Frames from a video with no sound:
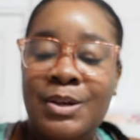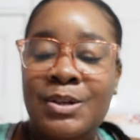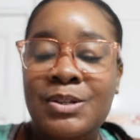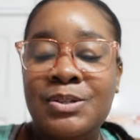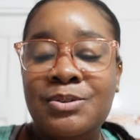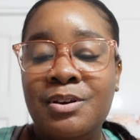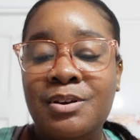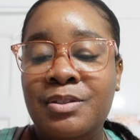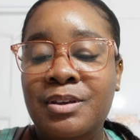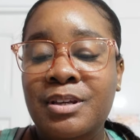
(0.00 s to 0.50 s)

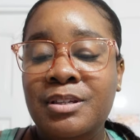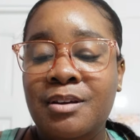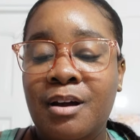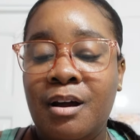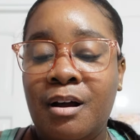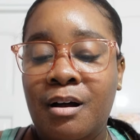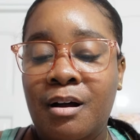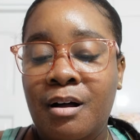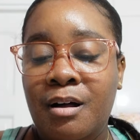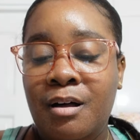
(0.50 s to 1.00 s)
So these
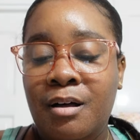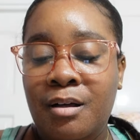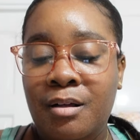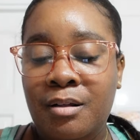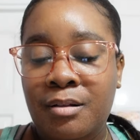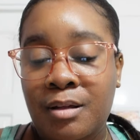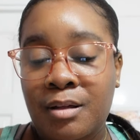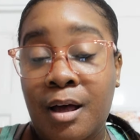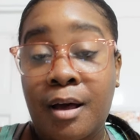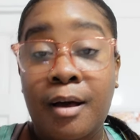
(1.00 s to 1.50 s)
are
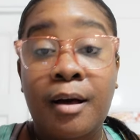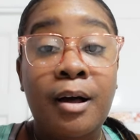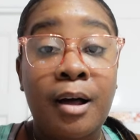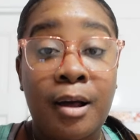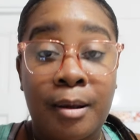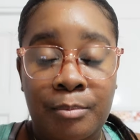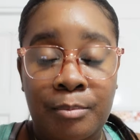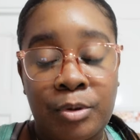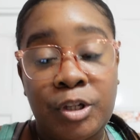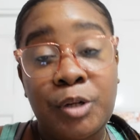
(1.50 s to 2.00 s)
called
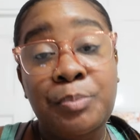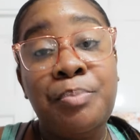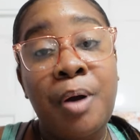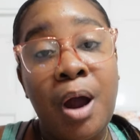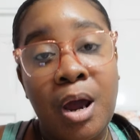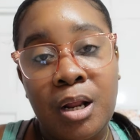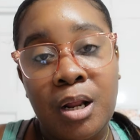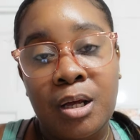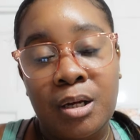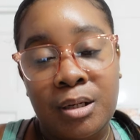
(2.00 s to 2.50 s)
Hum. Well, the
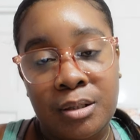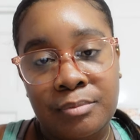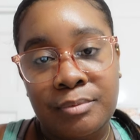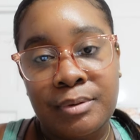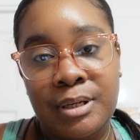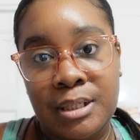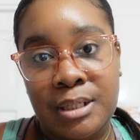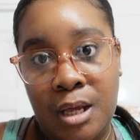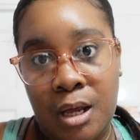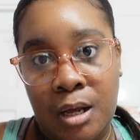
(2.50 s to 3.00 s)
product
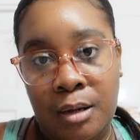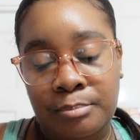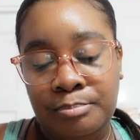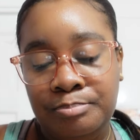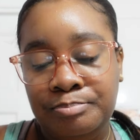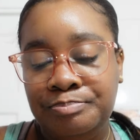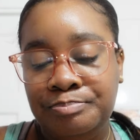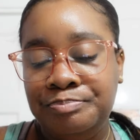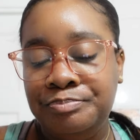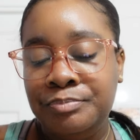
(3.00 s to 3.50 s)
is Hum.
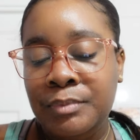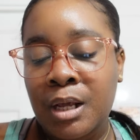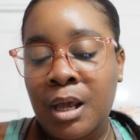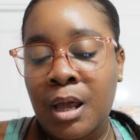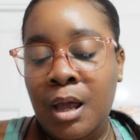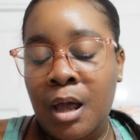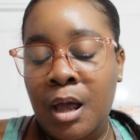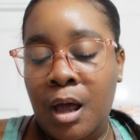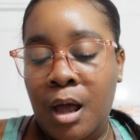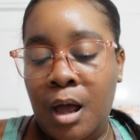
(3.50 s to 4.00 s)

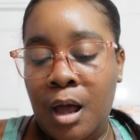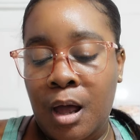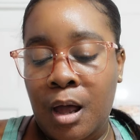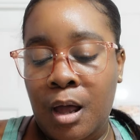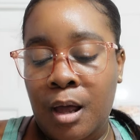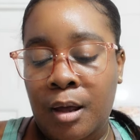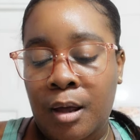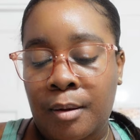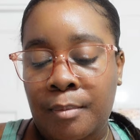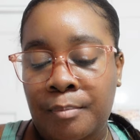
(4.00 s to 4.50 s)

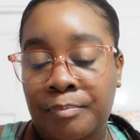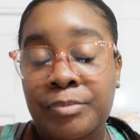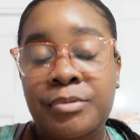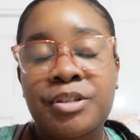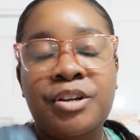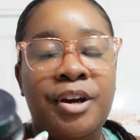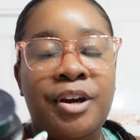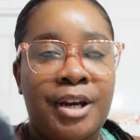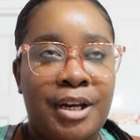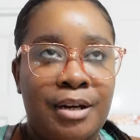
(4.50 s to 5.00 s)

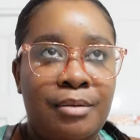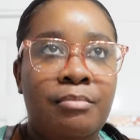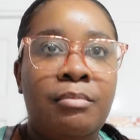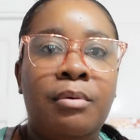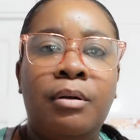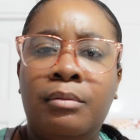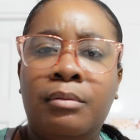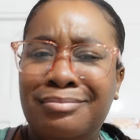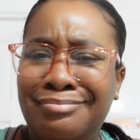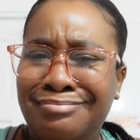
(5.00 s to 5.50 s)

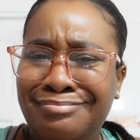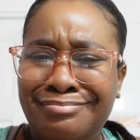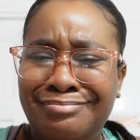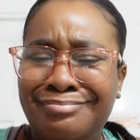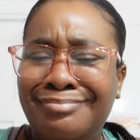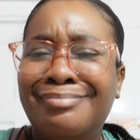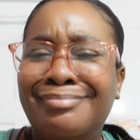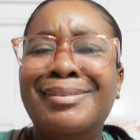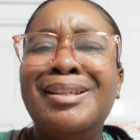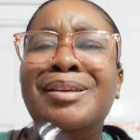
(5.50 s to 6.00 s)

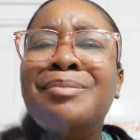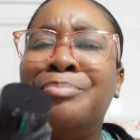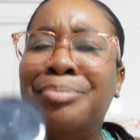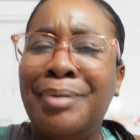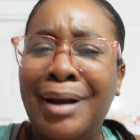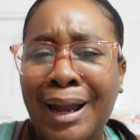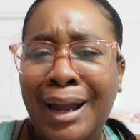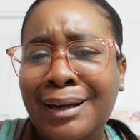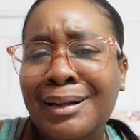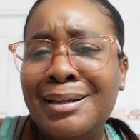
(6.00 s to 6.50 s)
The
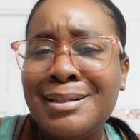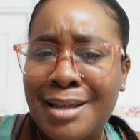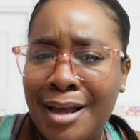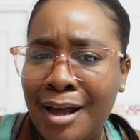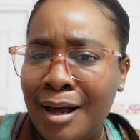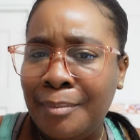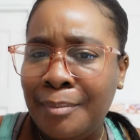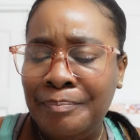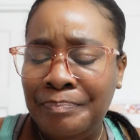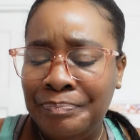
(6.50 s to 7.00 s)
brand is
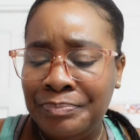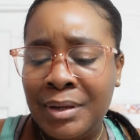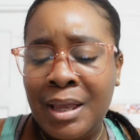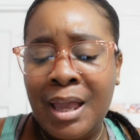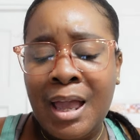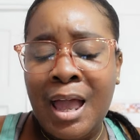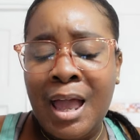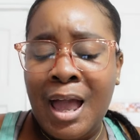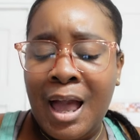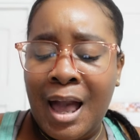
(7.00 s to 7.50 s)
Hum,
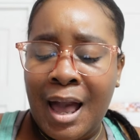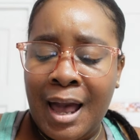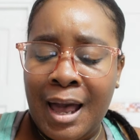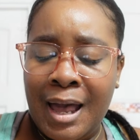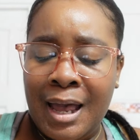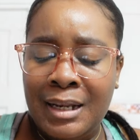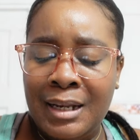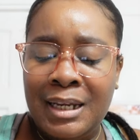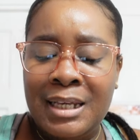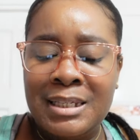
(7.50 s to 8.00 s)

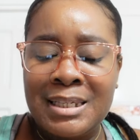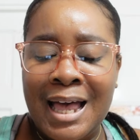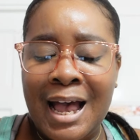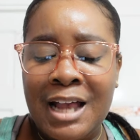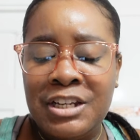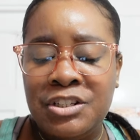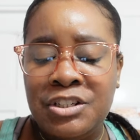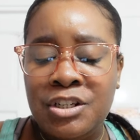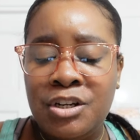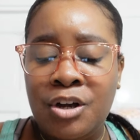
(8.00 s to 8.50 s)
and it's
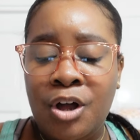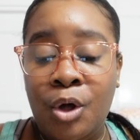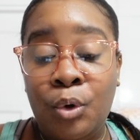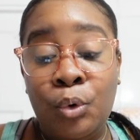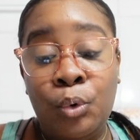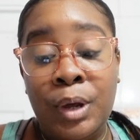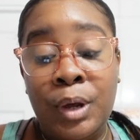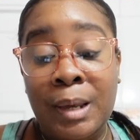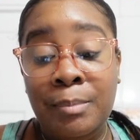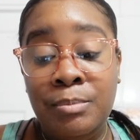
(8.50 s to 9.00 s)
actually called
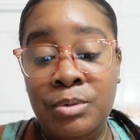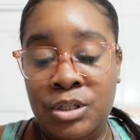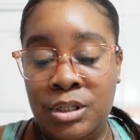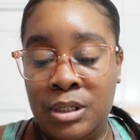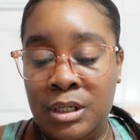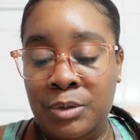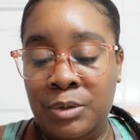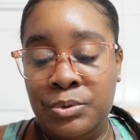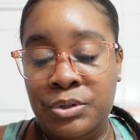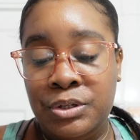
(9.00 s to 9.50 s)

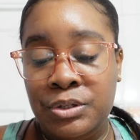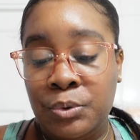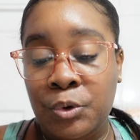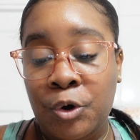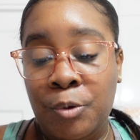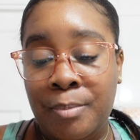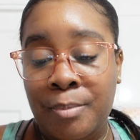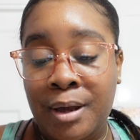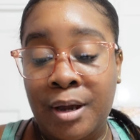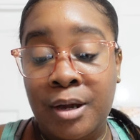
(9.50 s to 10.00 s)
OMG, which is
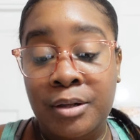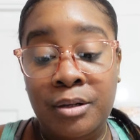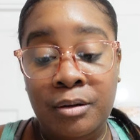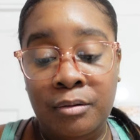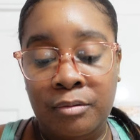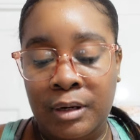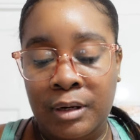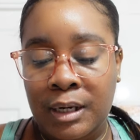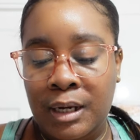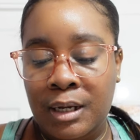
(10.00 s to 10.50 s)
Omega the
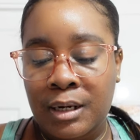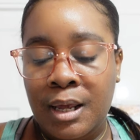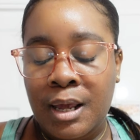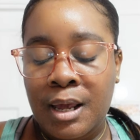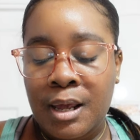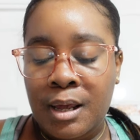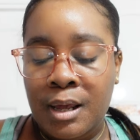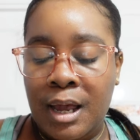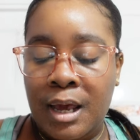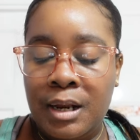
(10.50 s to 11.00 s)
Great,
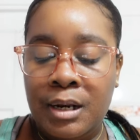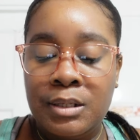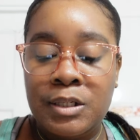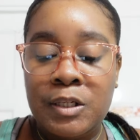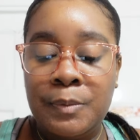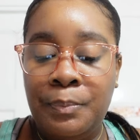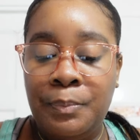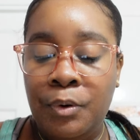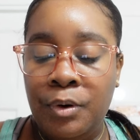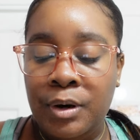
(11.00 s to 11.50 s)
and it
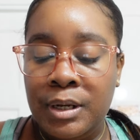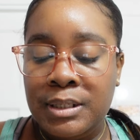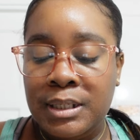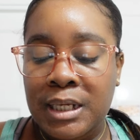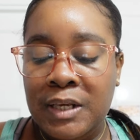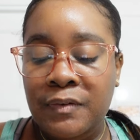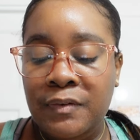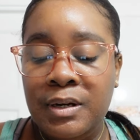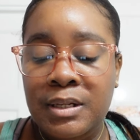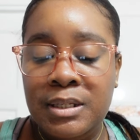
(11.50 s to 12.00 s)
supports
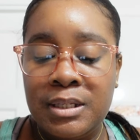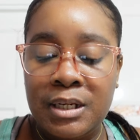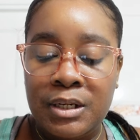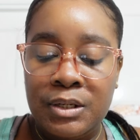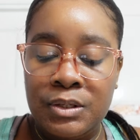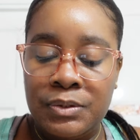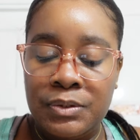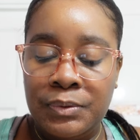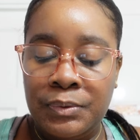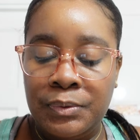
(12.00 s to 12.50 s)
even
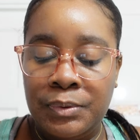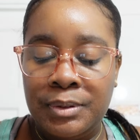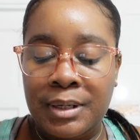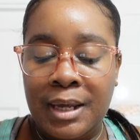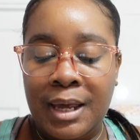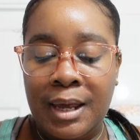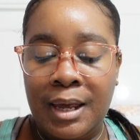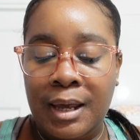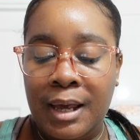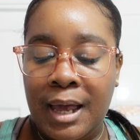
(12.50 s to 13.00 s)
skin tone,
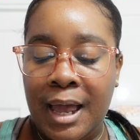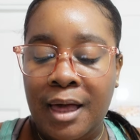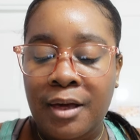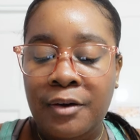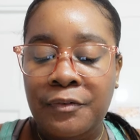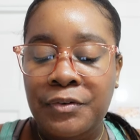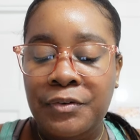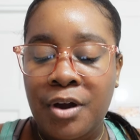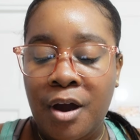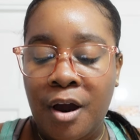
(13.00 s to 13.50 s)
a
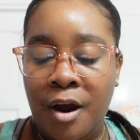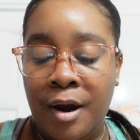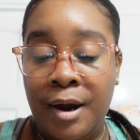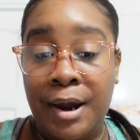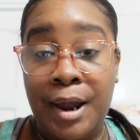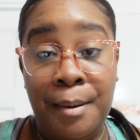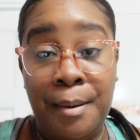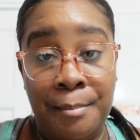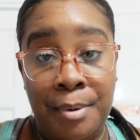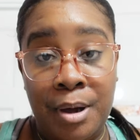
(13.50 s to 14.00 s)
healthy heart
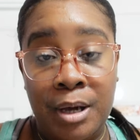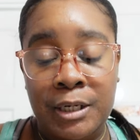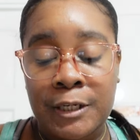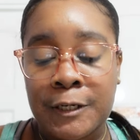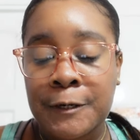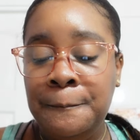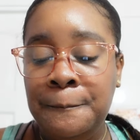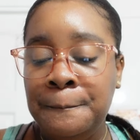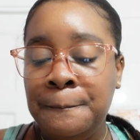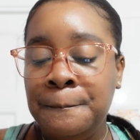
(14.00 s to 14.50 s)
and
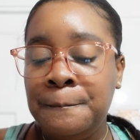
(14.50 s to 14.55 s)
body.